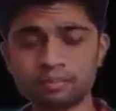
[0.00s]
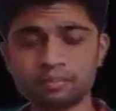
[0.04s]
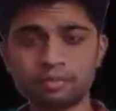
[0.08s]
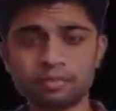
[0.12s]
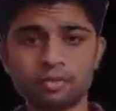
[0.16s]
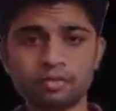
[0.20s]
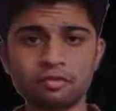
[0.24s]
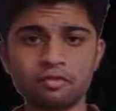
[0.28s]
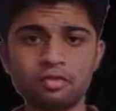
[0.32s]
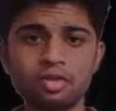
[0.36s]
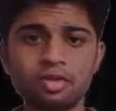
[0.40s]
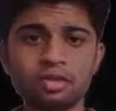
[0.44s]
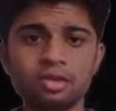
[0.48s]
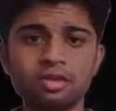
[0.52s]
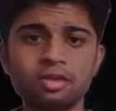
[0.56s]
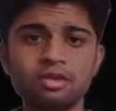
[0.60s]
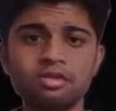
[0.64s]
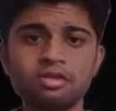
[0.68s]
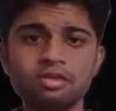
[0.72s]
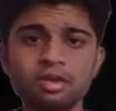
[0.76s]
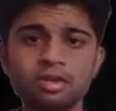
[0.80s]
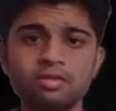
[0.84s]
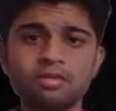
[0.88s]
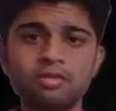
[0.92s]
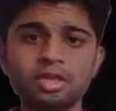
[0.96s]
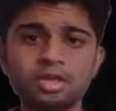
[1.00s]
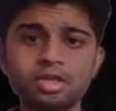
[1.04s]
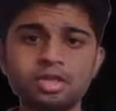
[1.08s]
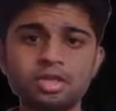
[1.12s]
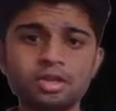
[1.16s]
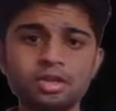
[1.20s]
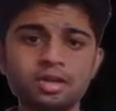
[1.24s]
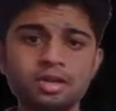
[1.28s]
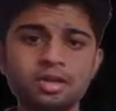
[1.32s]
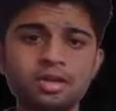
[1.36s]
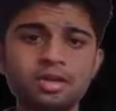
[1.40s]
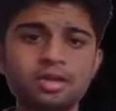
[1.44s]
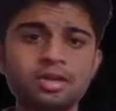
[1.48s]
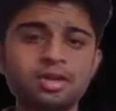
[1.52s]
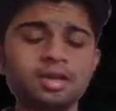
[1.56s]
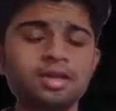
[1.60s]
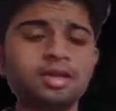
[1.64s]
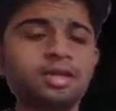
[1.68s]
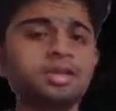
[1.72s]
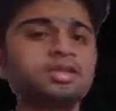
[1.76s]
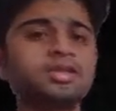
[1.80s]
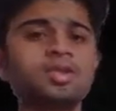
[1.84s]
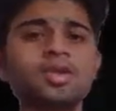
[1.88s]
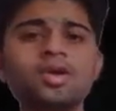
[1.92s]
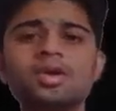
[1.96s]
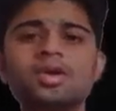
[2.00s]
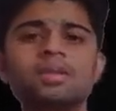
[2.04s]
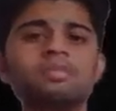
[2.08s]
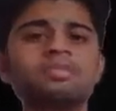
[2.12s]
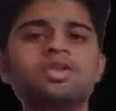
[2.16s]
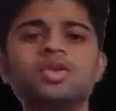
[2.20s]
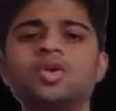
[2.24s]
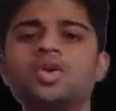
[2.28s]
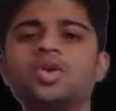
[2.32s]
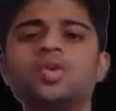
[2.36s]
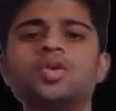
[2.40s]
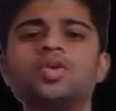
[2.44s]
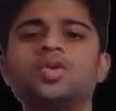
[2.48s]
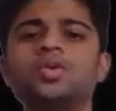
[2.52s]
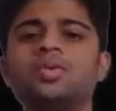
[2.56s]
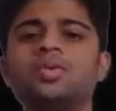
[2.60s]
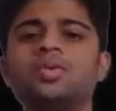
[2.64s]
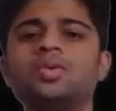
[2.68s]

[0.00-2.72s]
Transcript: within this curvature is not absolute,